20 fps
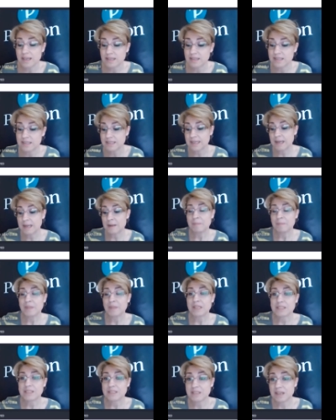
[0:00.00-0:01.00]
kids
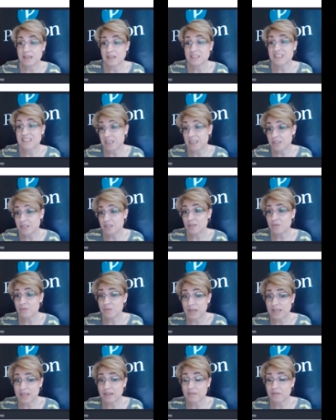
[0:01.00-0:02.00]
start getting
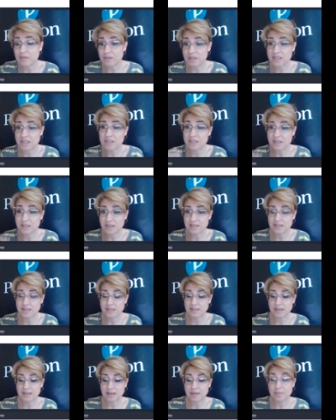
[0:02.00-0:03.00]
ready for this task
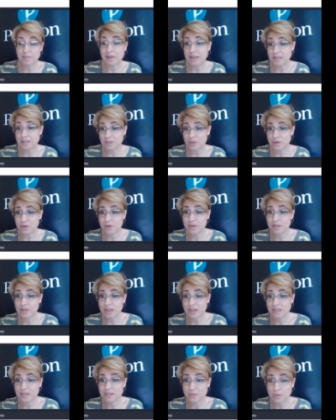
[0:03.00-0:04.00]
type as
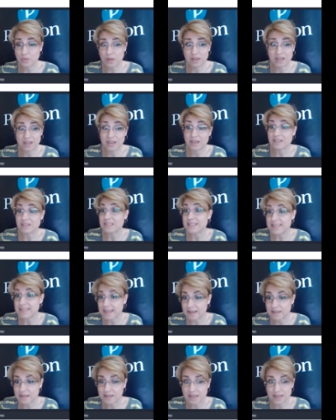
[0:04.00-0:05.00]
early as, year
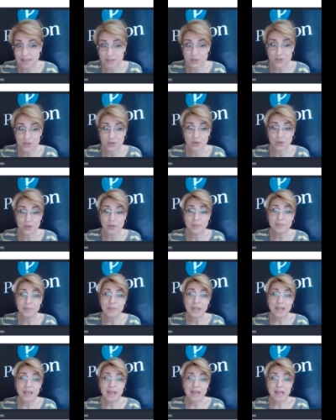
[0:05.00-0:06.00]
6 at school.
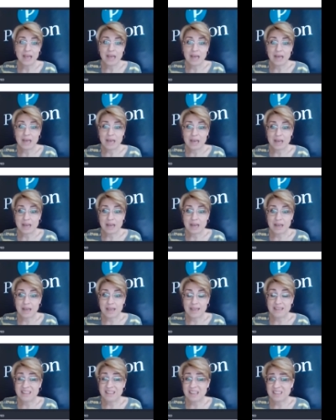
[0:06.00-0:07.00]

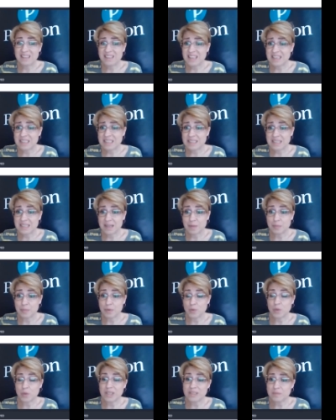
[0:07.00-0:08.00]
Another
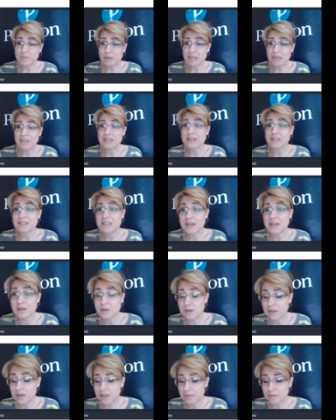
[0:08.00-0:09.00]
example, we're speaking
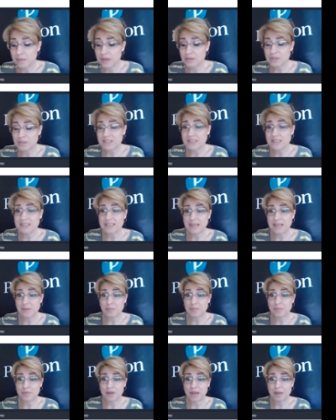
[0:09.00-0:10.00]
about
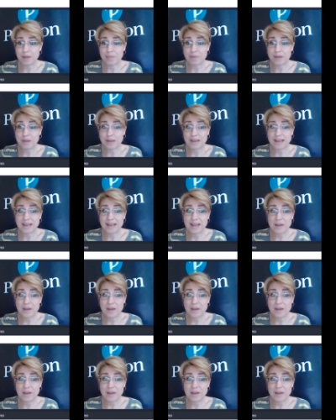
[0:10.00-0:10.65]
exam prep,